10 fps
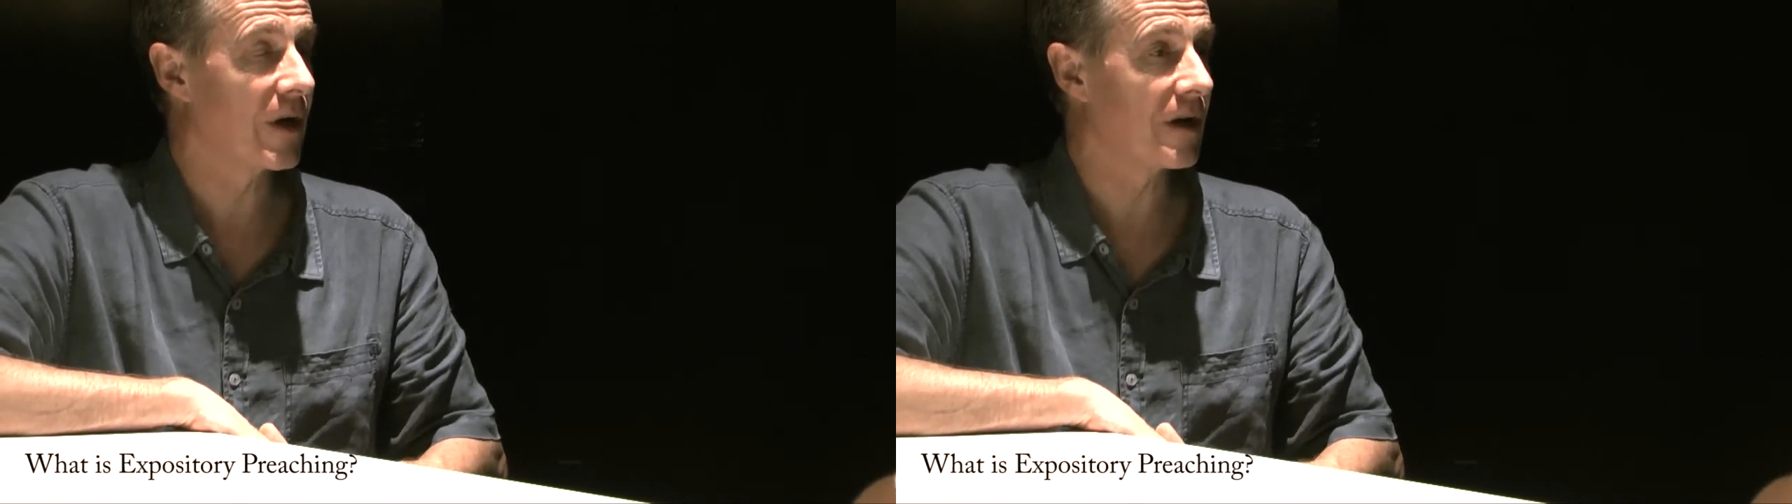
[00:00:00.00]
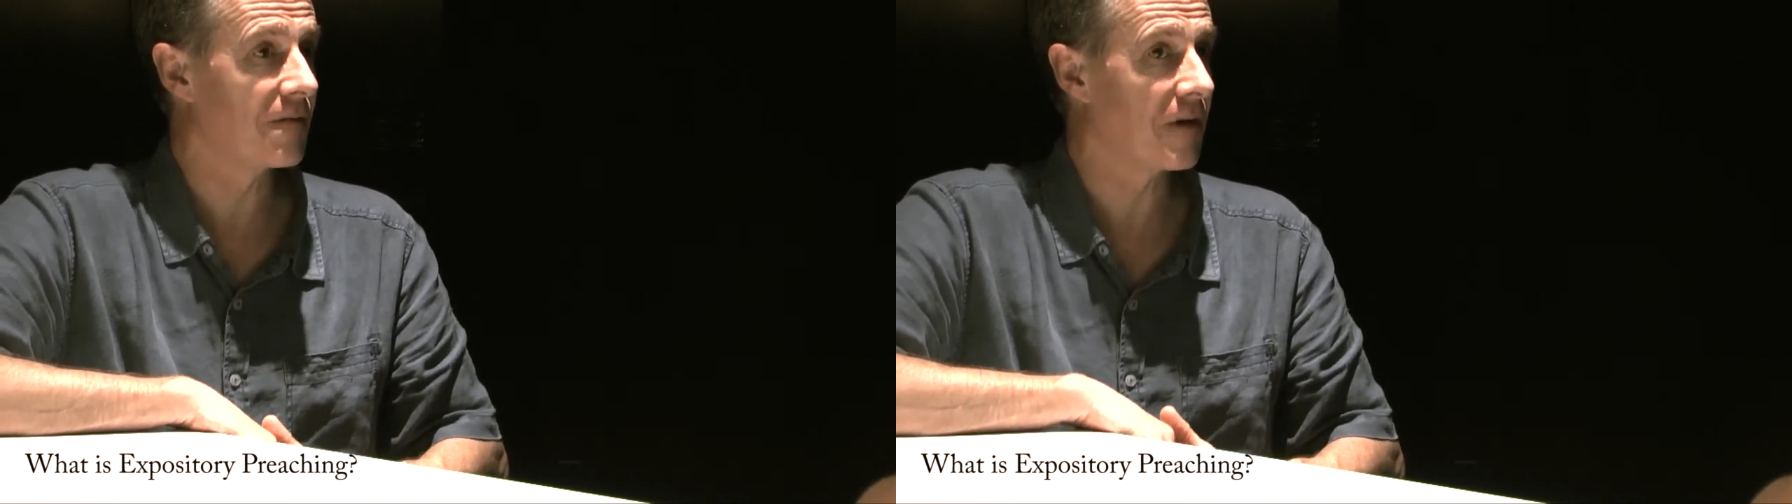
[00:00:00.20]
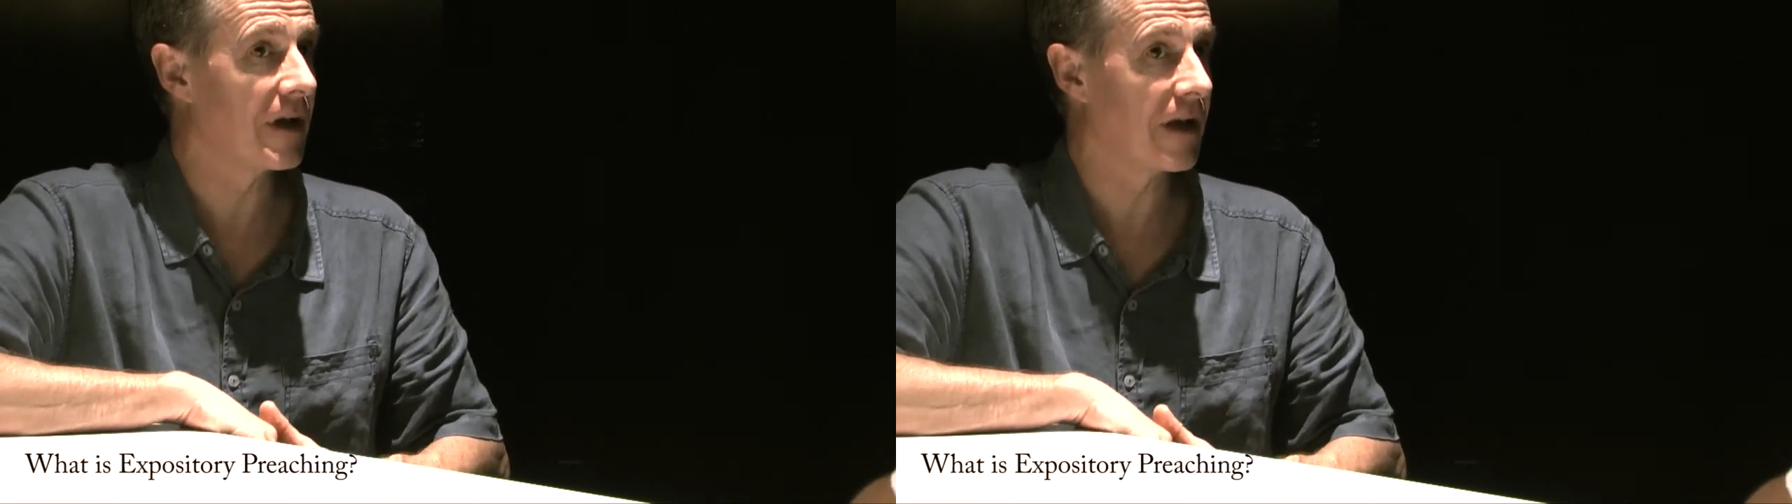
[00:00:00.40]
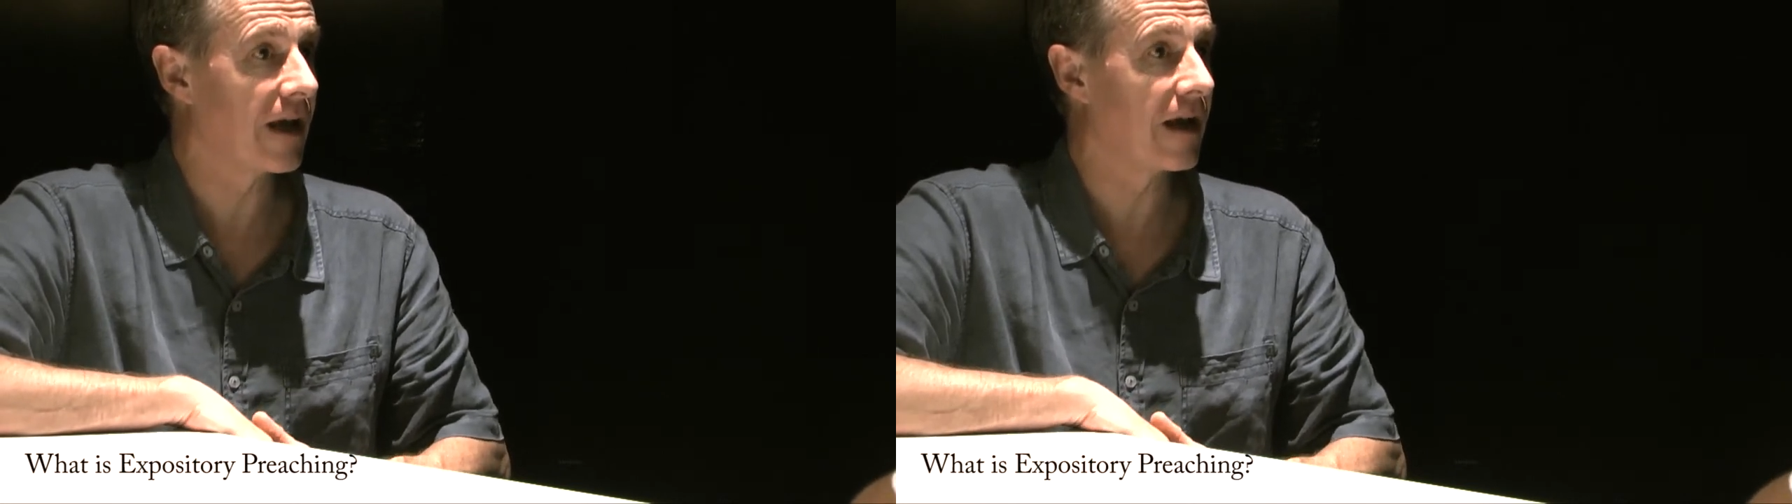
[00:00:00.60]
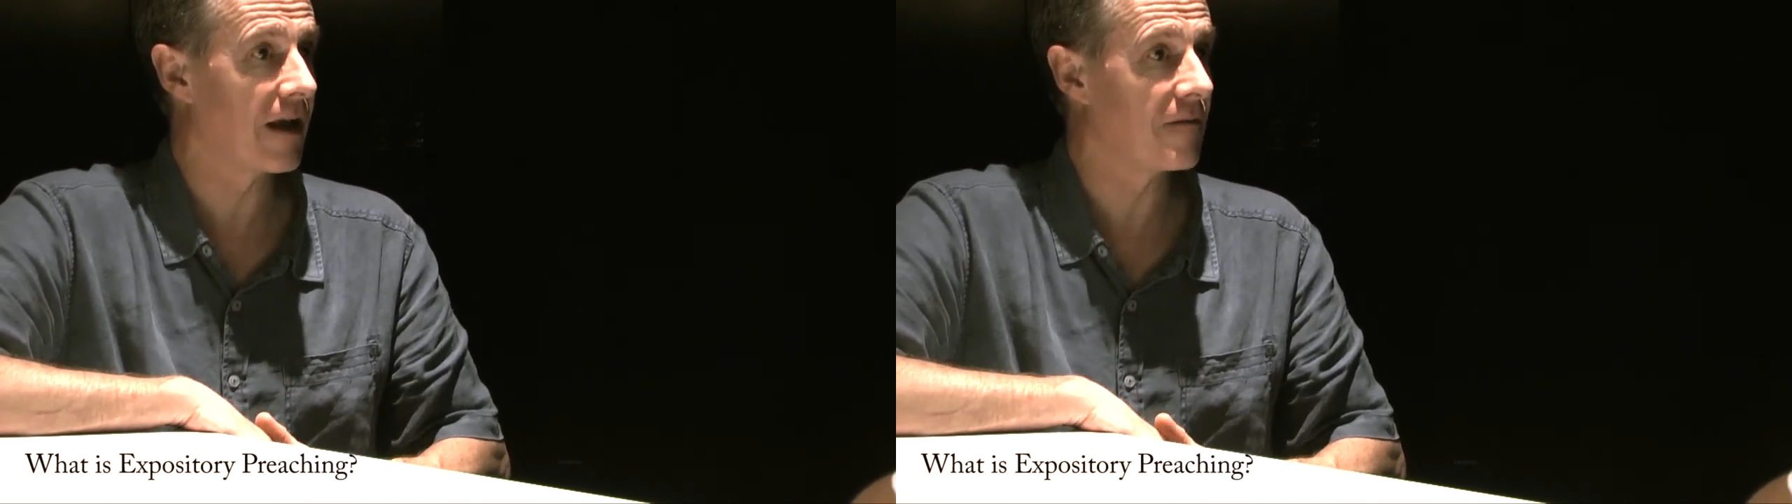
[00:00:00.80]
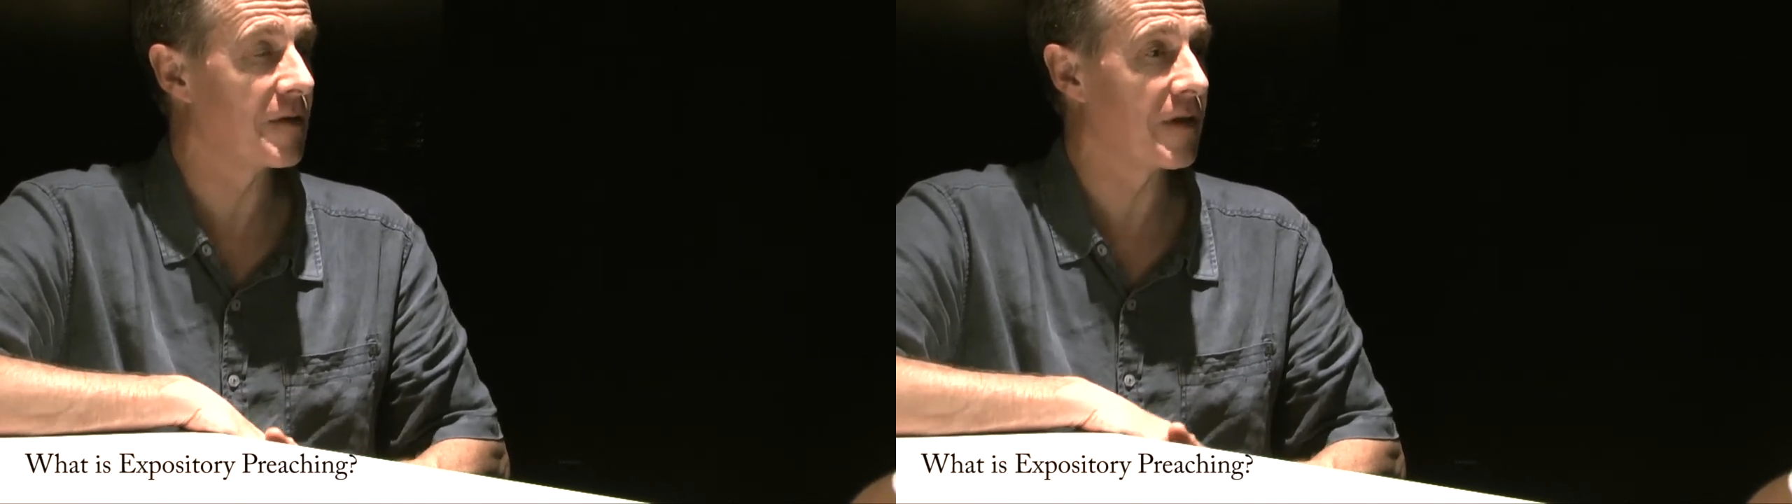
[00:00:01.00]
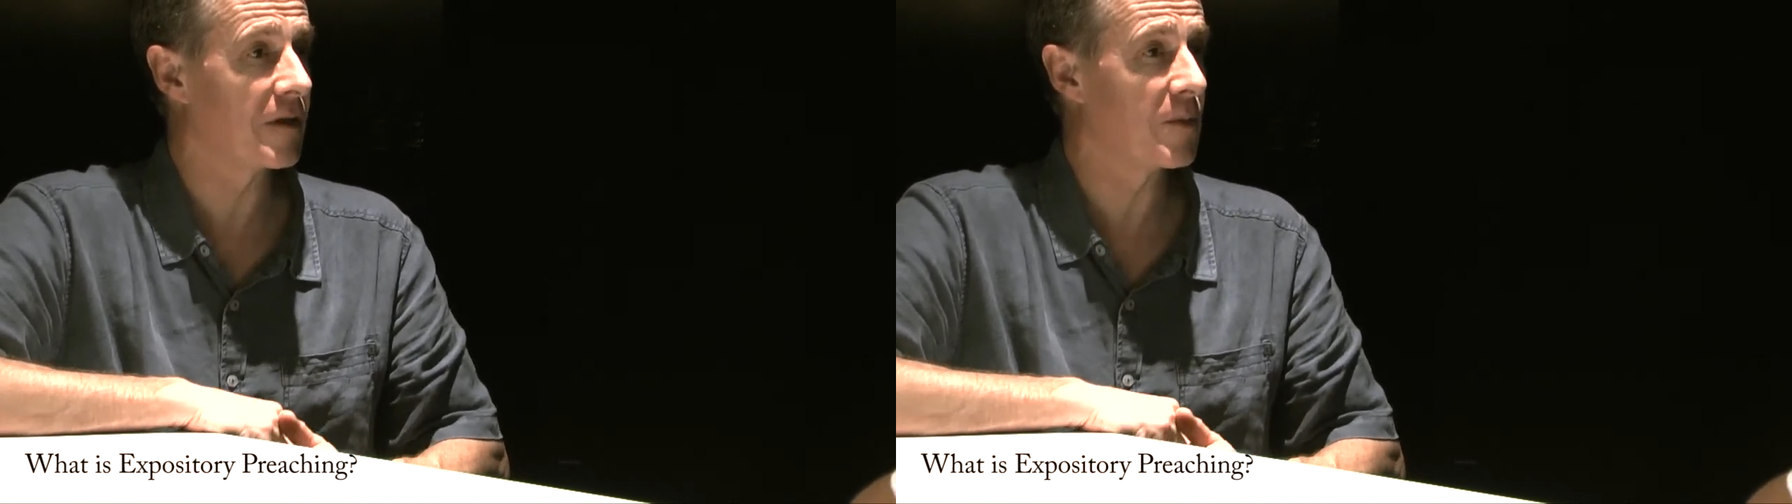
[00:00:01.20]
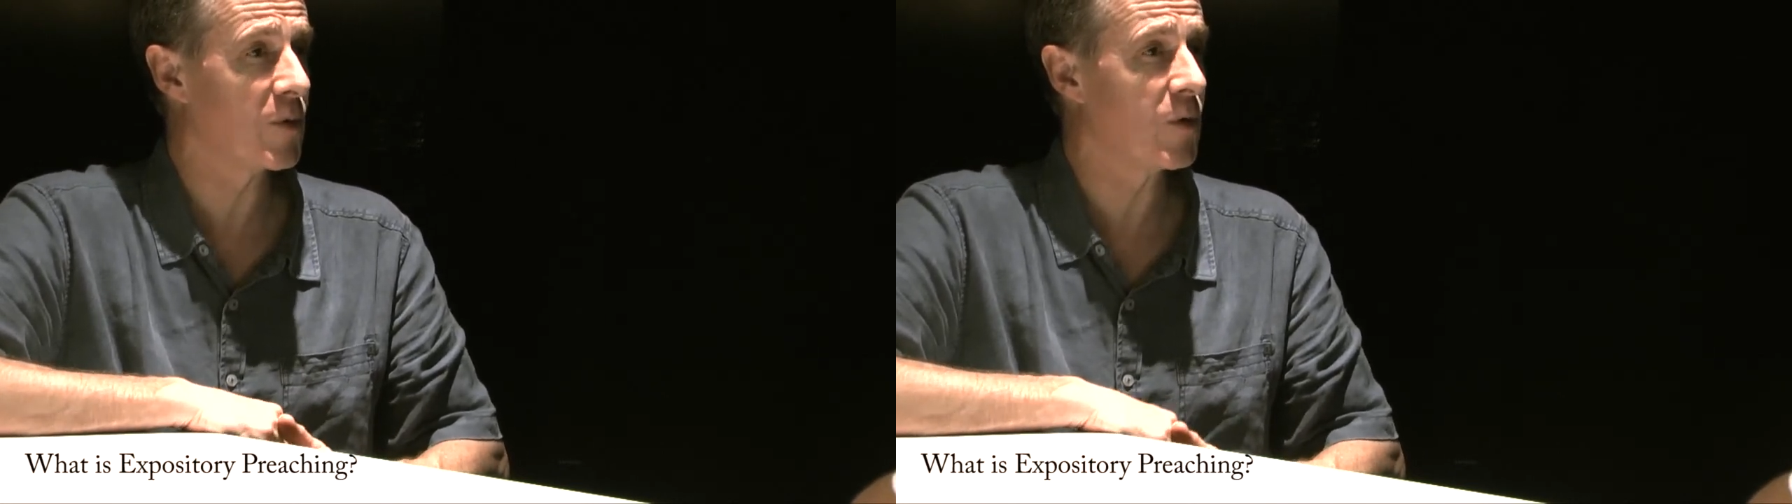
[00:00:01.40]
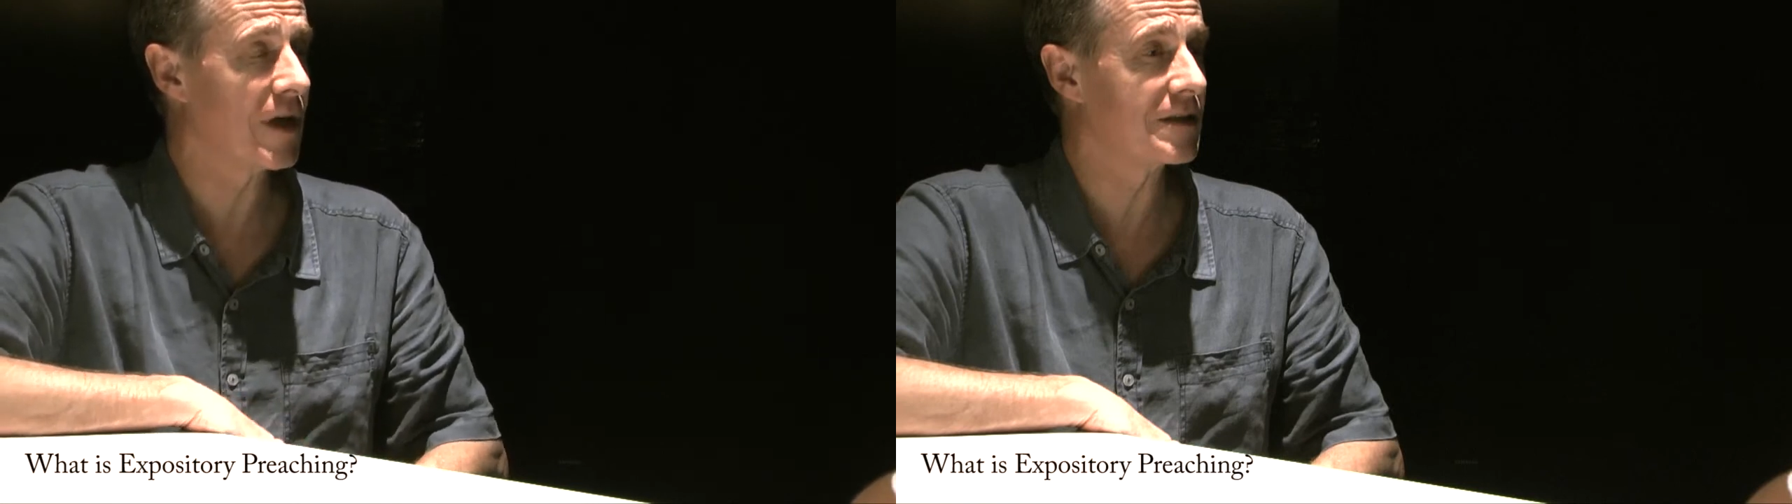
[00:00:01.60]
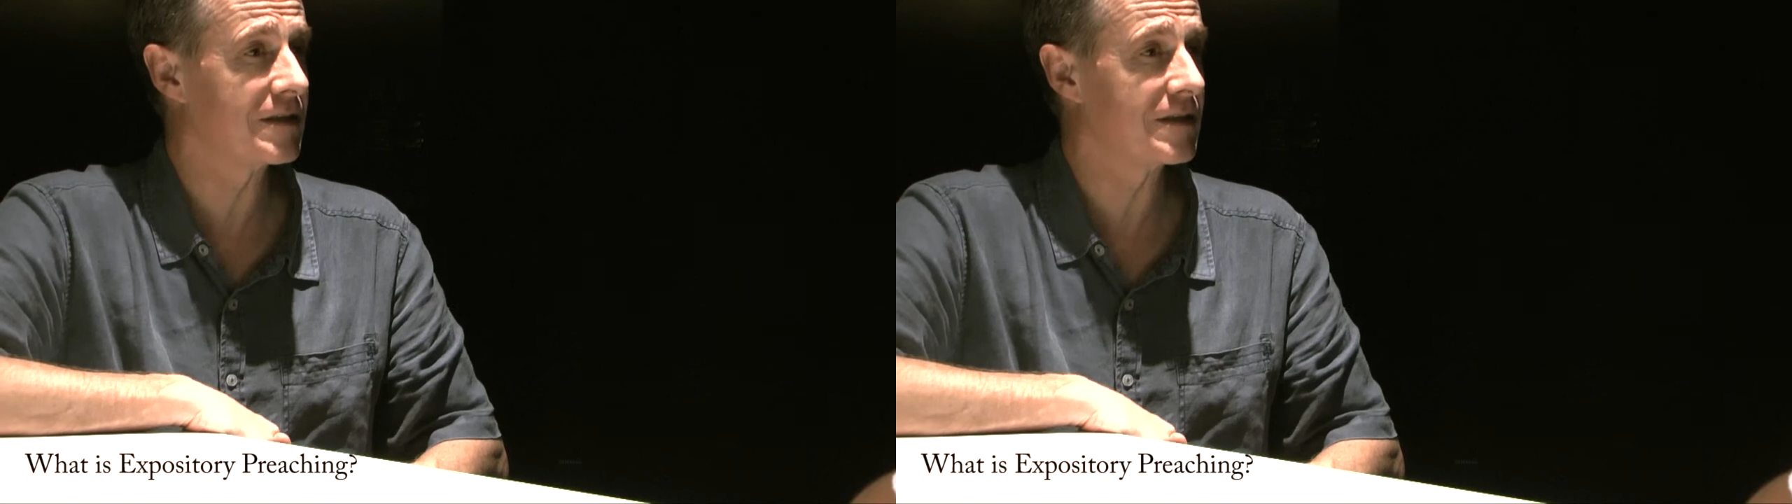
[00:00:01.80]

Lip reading: We're going to find out everything that Paul has